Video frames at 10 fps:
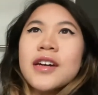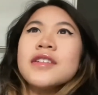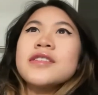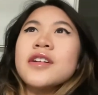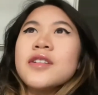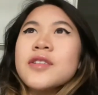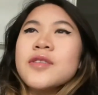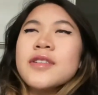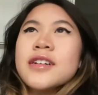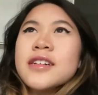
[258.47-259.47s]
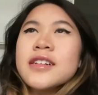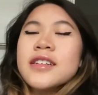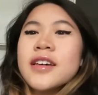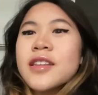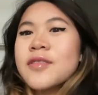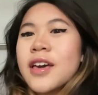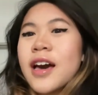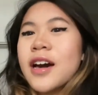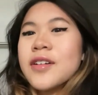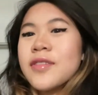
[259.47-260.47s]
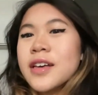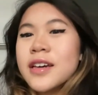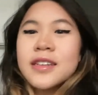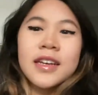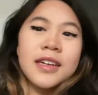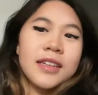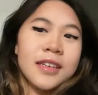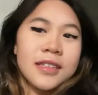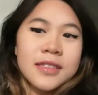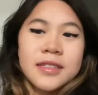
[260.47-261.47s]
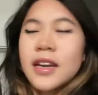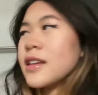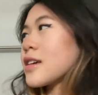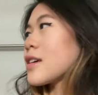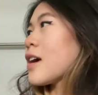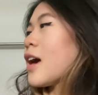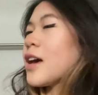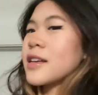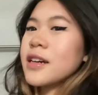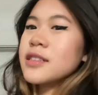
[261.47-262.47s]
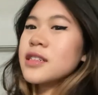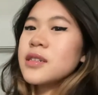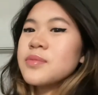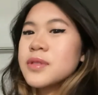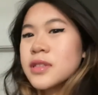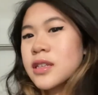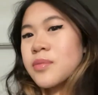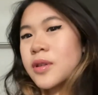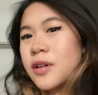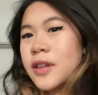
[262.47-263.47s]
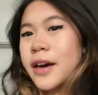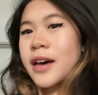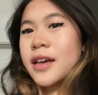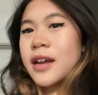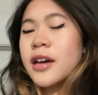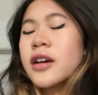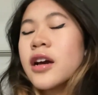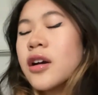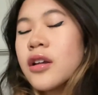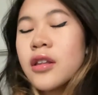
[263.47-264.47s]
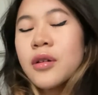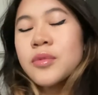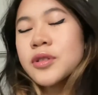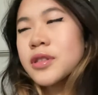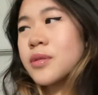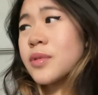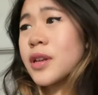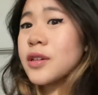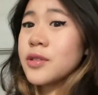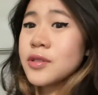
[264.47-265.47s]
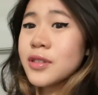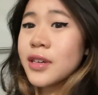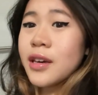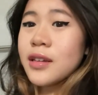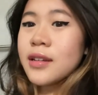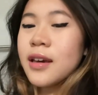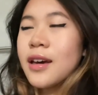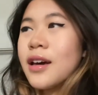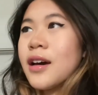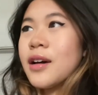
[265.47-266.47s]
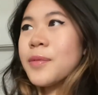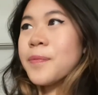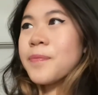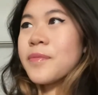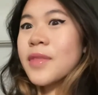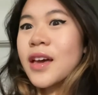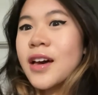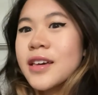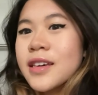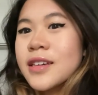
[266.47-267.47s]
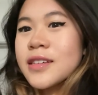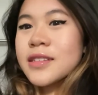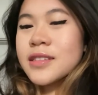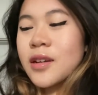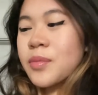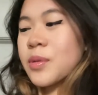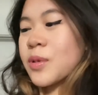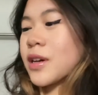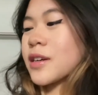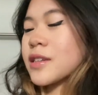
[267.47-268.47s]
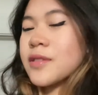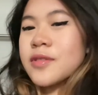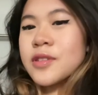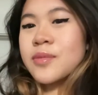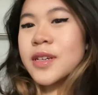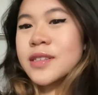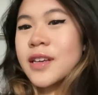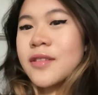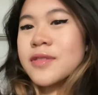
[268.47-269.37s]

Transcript: So now that we have like a day to like study, catch up and sleep and all that, and I got a lot more sleep than I usually get, I can start being productive and do my stuff.